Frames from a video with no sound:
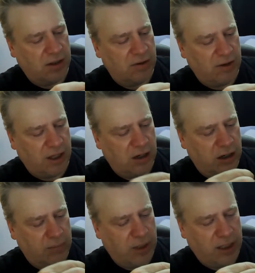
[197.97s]
they are
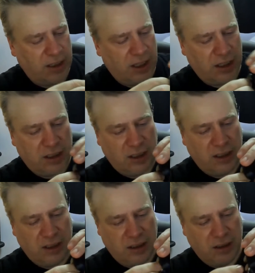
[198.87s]

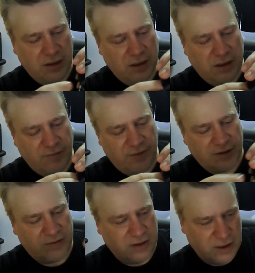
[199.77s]
magnetically
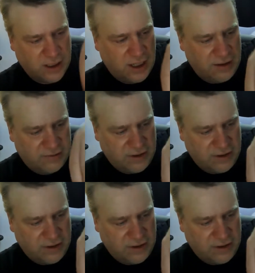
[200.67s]
affixed in the case,